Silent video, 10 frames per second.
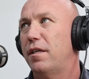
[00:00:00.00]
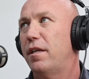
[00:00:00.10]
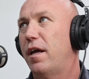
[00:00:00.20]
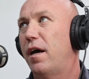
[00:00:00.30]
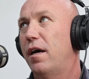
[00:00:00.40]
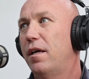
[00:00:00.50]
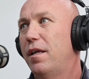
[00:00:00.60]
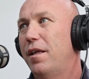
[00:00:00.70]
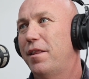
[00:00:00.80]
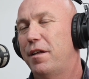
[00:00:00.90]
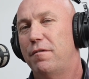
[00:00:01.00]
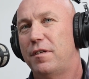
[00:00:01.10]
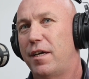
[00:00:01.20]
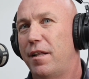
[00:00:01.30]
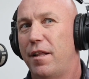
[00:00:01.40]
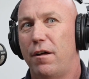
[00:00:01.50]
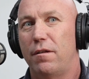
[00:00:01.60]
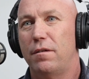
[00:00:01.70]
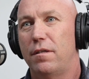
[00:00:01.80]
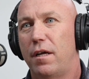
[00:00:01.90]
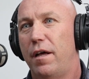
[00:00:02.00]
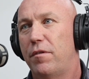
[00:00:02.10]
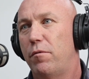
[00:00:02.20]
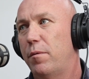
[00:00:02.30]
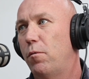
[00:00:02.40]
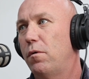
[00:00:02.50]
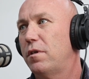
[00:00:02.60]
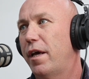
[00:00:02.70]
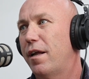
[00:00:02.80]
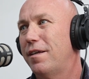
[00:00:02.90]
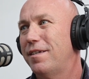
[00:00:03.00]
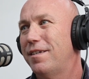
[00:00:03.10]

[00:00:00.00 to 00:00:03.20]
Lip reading: and then all of a sudden they'll have to rip the walls down